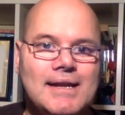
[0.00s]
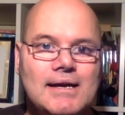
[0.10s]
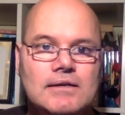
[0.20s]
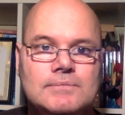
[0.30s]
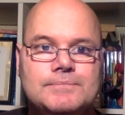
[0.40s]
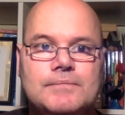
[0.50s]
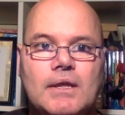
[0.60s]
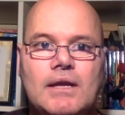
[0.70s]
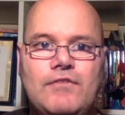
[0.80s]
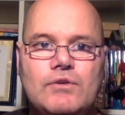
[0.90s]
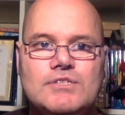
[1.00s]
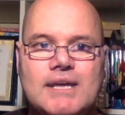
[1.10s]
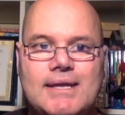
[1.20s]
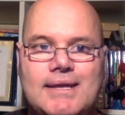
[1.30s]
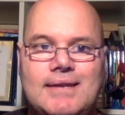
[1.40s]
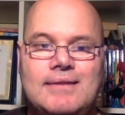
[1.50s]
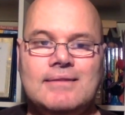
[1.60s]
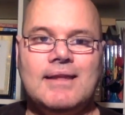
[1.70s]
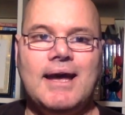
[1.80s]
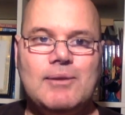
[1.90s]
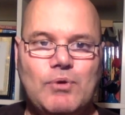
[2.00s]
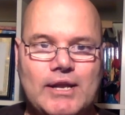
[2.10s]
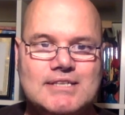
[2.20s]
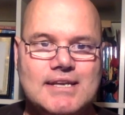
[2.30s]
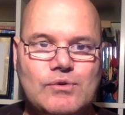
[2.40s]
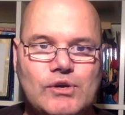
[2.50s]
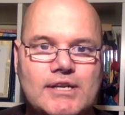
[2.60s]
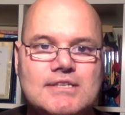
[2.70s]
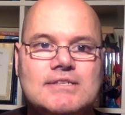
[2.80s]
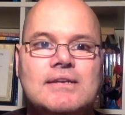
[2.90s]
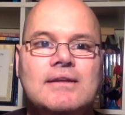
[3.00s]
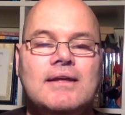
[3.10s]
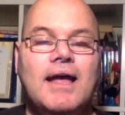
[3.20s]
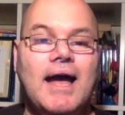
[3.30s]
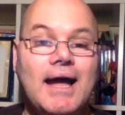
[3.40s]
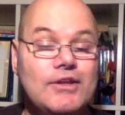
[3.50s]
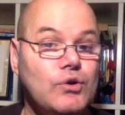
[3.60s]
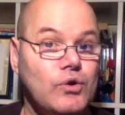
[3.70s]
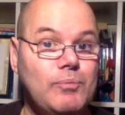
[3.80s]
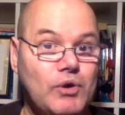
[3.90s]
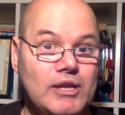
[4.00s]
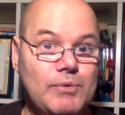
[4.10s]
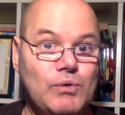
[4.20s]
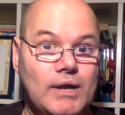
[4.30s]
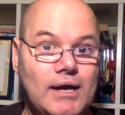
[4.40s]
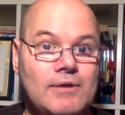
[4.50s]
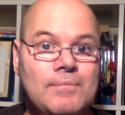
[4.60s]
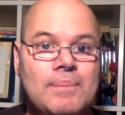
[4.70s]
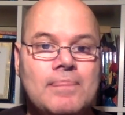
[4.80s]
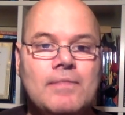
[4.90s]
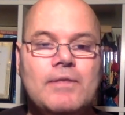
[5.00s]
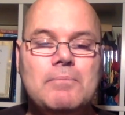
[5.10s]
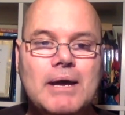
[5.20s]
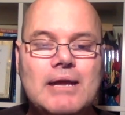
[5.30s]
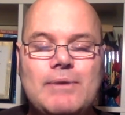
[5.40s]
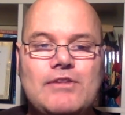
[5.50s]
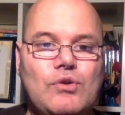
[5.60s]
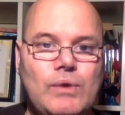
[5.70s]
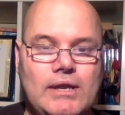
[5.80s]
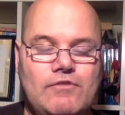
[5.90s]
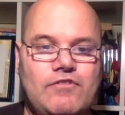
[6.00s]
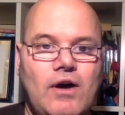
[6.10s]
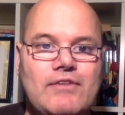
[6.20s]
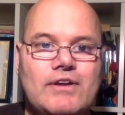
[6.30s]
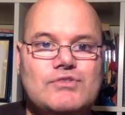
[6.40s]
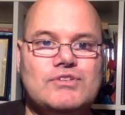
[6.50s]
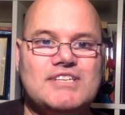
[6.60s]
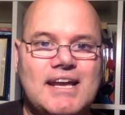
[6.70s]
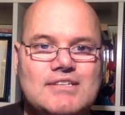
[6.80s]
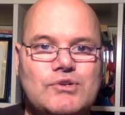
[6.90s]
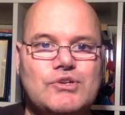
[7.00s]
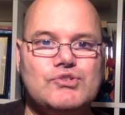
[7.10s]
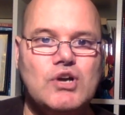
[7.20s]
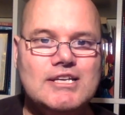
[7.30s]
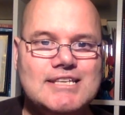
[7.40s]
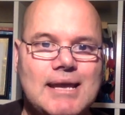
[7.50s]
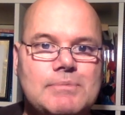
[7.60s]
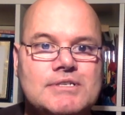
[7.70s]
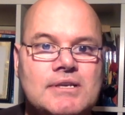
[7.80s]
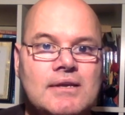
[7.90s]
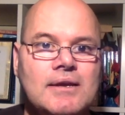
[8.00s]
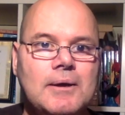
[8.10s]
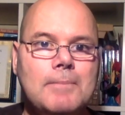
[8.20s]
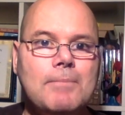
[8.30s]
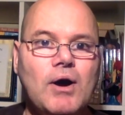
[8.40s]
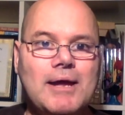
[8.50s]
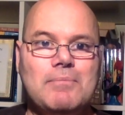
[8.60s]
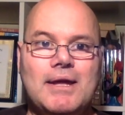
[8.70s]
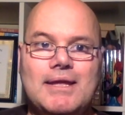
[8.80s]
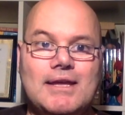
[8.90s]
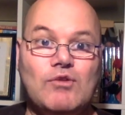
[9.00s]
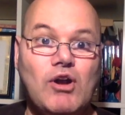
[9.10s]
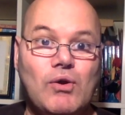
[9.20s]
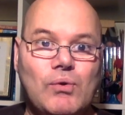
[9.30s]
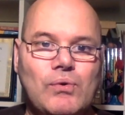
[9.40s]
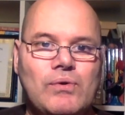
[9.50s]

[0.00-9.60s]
Now, if you're taking anabolic steroids and you're a bodybuilder, then maybe doing 500 sets with your triceps might make it grow.